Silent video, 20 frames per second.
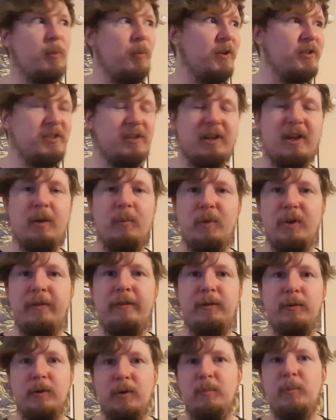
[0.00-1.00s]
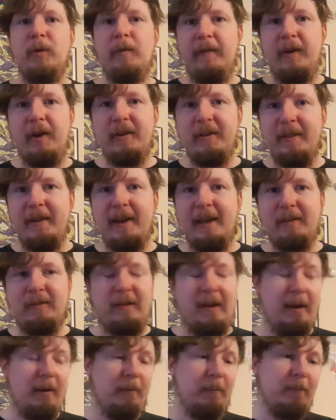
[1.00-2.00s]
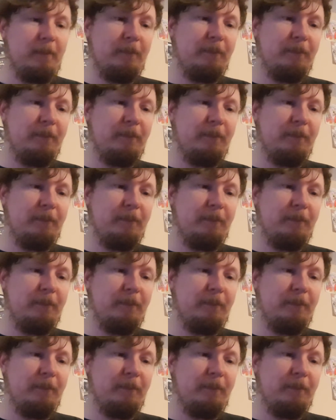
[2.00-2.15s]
wants to come with you can move on to the next town.